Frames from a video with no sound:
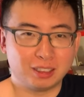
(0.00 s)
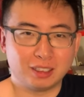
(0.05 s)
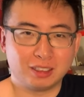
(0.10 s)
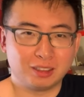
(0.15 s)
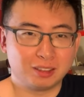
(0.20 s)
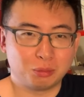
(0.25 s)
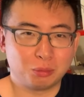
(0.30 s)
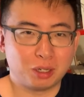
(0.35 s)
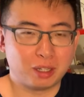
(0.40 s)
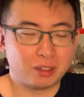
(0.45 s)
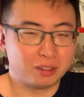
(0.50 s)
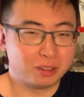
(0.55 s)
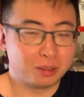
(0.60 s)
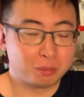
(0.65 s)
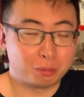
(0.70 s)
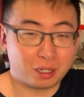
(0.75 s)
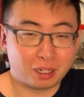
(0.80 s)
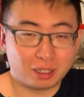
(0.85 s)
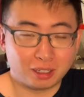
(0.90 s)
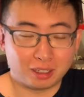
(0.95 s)
is whether their
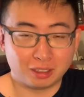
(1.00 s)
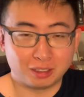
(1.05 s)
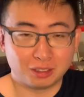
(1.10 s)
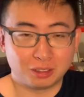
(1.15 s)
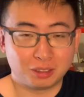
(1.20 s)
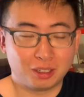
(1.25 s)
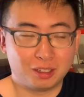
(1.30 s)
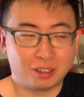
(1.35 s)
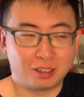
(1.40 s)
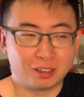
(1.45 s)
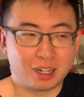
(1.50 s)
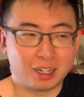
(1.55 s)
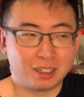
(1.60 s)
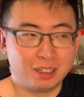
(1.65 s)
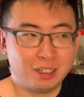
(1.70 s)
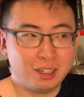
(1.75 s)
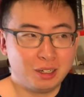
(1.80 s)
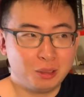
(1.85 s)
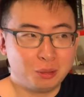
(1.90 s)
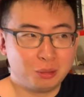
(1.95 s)
product is good or not
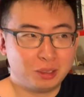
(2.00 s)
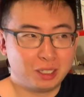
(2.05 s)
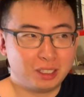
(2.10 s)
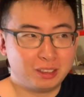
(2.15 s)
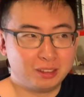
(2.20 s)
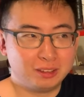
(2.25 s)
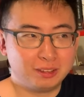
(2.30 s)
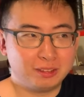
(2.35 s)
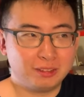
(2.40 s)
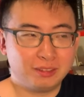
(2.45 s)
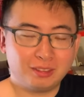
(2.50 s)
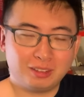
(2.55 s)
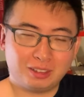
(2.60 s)
well